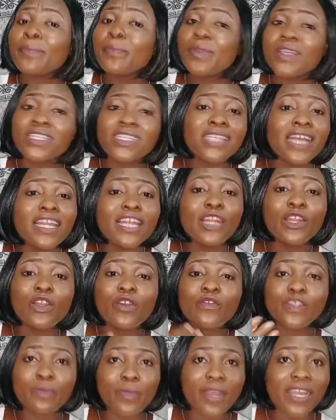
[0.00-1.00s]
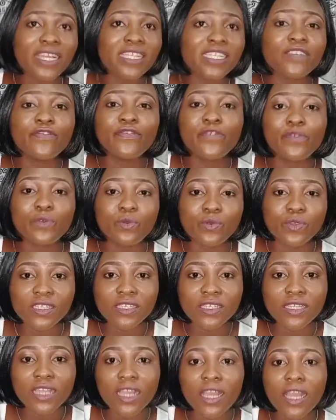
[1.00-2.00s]
I personally love spicy
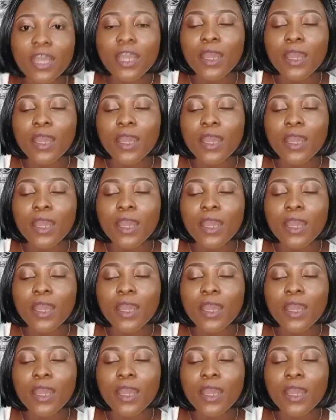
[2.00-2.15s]
foods,